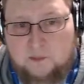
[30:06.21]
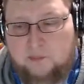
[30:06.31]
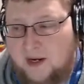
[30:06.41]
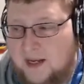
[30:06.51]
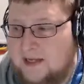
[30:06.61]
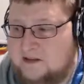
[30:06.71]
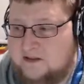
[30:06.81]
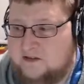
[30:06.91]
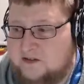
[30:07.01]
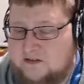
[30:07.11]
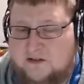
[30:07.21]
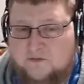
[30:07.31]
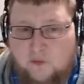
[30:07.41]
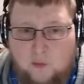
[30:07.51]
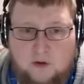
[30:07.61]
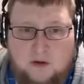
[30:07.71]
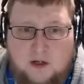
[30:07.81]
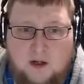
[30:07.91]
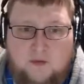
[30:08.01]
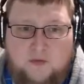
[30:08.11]
By 1864,
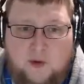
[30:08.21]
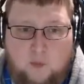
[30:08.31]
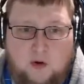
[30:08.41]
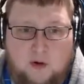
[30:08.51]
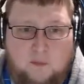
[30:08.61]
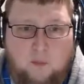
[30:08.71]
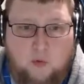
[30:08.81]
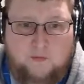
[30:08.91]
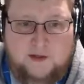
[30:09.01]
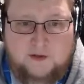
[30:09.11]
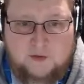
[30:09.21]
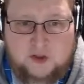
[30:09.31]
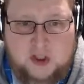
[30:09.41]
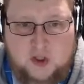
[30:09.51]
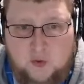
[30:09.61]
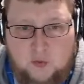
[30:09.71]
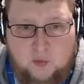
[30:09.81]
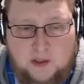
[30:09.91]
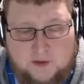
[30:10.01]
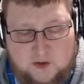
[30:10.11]
there were more than
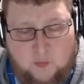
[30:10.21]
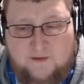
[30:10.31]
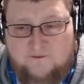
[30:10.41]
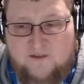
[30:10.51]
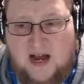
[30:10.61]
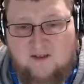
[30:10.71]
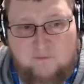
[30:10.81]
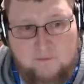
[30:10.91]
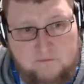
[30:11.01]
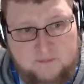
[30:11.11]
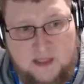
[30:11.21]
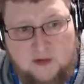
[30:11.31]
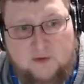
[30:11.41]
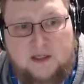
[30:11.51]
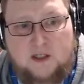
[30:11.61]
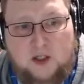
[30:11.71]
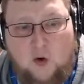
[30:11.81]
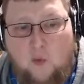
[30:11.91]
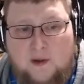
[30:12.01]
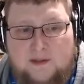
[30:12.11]
25 million
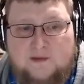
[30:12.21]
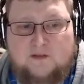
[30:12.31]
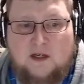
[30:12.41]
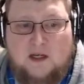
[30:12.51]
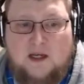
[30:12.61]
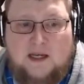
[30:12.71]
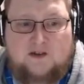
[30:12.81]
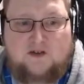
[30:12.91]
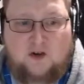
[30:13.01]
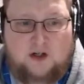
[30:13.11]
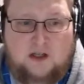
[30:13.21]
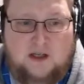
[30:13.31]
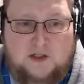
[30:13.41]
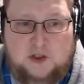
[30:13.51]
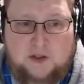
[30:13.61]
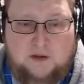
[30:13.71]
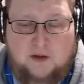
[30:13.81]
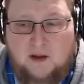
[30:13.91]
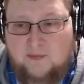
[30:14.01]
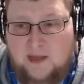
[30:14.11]
coins in circulation
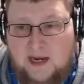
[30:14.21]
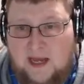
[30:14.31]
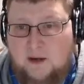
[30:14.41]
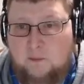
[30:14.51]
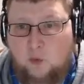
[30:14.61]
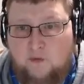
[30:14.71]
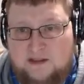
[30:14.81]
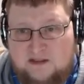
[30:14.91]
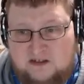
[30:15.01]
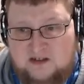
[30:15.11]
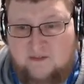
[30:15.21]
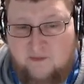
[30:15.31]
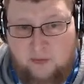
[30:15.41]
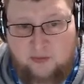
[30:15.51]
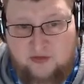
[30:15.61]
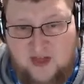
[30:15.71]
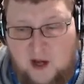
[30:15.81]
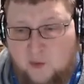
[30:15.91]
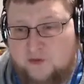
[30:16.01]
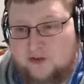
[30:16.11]
that had more than
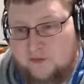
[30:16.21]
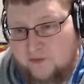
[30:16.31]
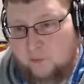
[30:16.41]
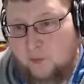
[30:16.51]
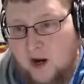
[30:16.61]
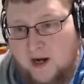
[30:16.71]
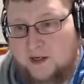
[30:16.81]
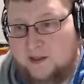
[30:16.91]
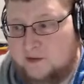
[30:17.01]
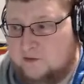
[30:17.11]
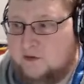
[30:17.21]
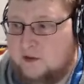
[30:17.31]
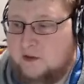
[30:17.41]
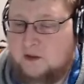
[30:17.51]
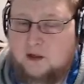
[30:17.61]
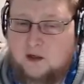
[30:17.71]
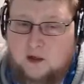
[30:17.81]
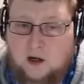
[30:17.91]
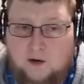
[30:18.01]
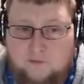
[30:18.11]
7,000 varieties
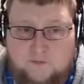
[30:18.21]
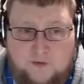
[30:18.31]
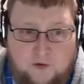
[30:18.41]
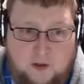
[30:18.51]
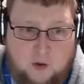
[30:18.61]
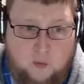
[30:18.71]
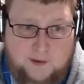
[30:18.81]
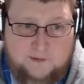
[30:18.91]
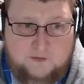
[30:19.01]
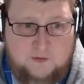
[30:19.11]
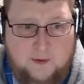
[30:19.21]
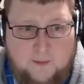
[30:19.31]
of different coins.